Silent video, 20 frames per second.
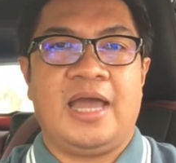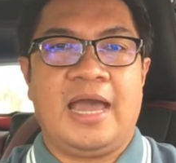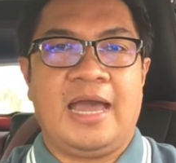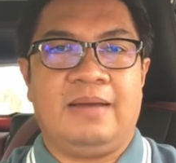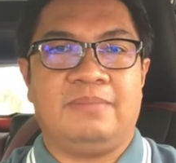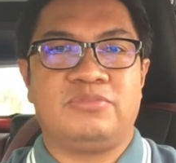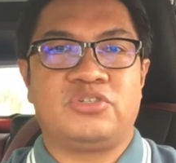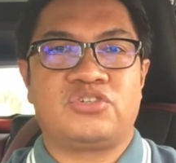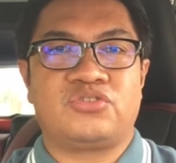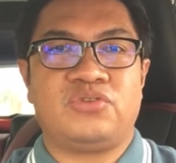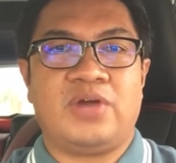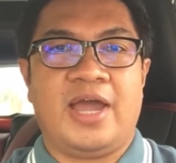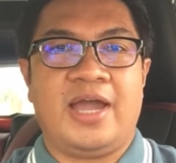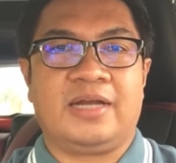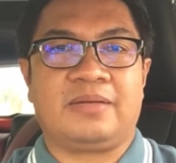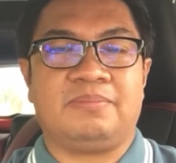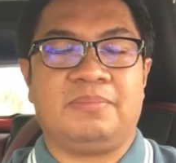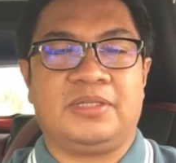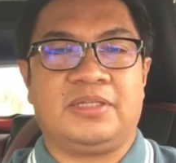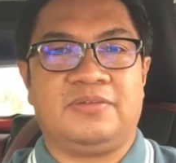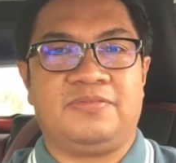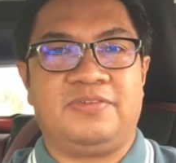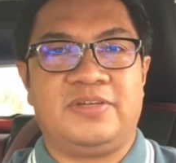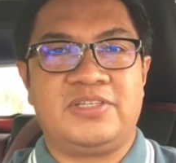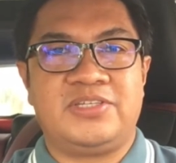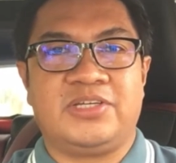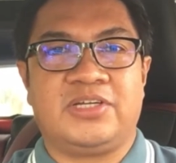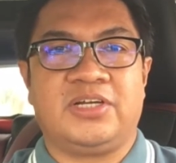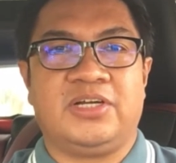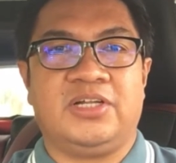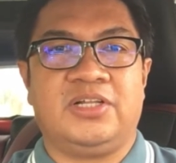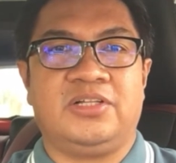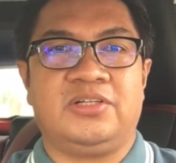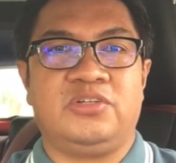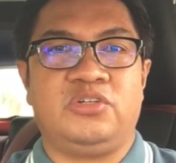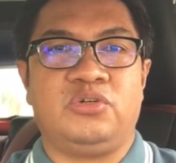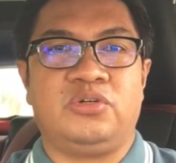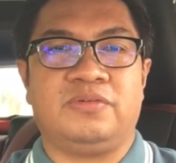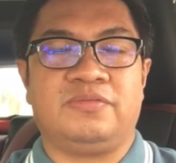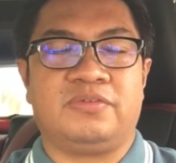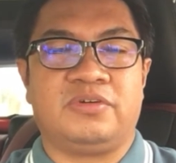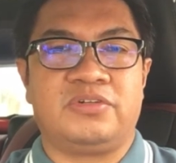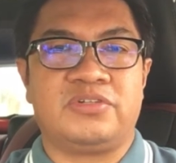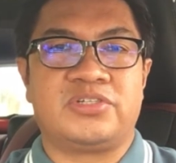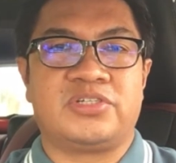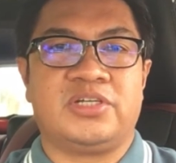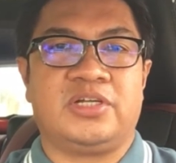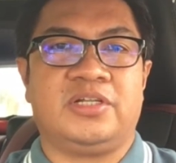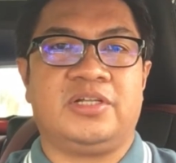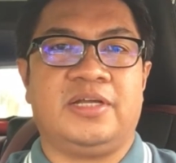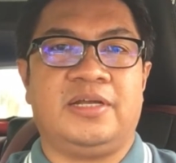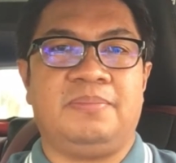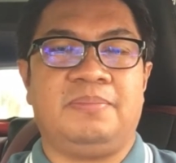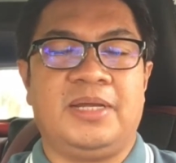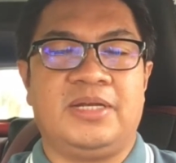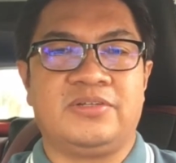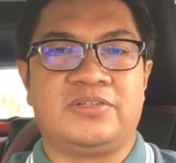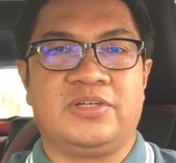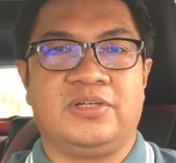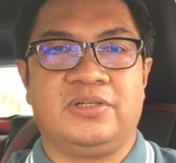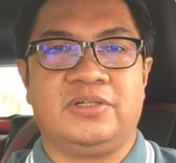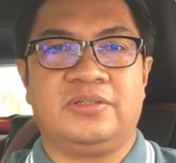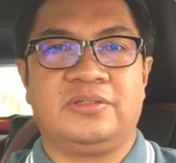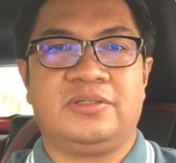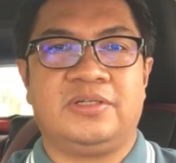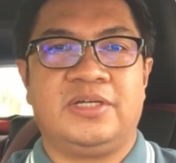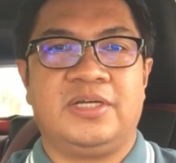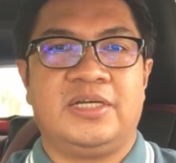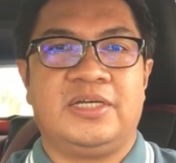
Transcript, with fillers: abstract, metaphysical, universal, and mental,